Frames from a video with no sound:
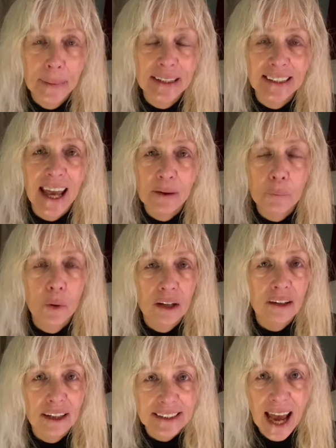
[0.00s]
but they
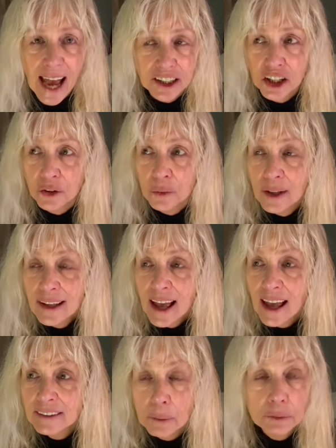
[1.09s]
will attack you
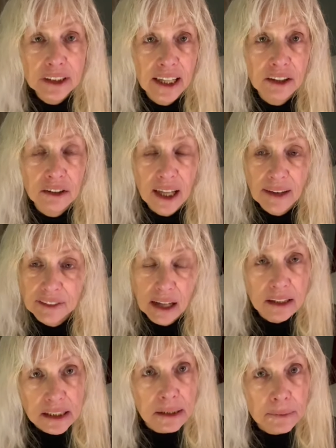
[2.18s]
and they will take your life down
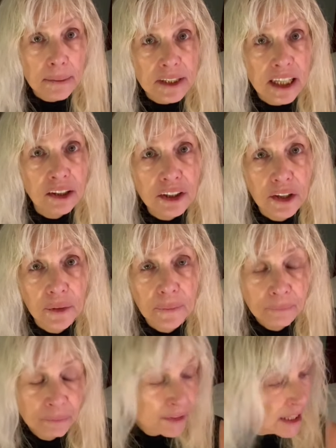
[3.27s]
and sometimes kill you.
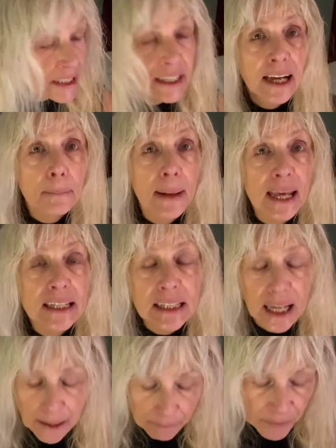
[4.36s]
Isn't that
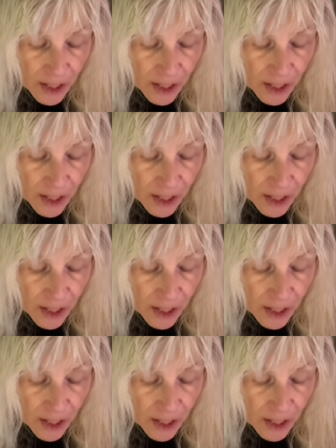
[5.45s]
amazing?